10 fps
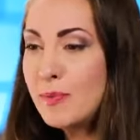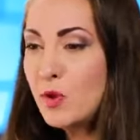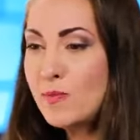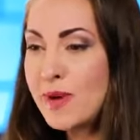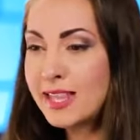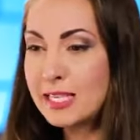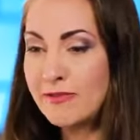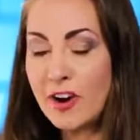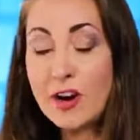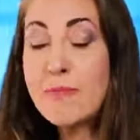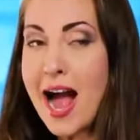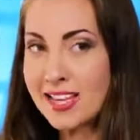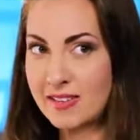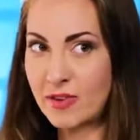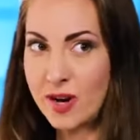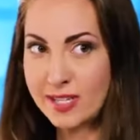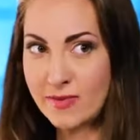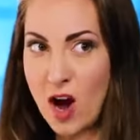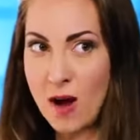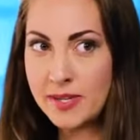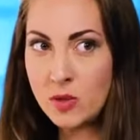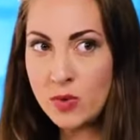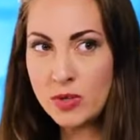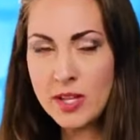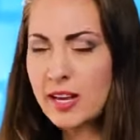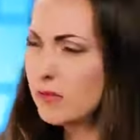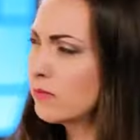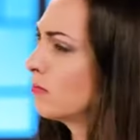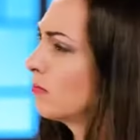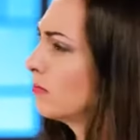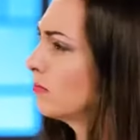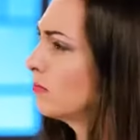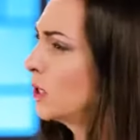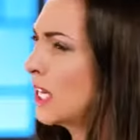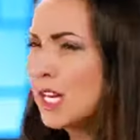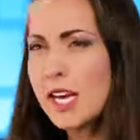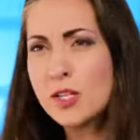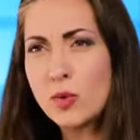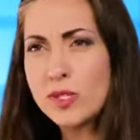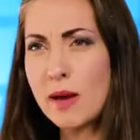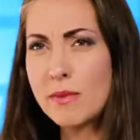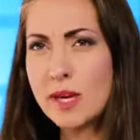people who make these very passive-aggressive comments where you're like, was that nice or was that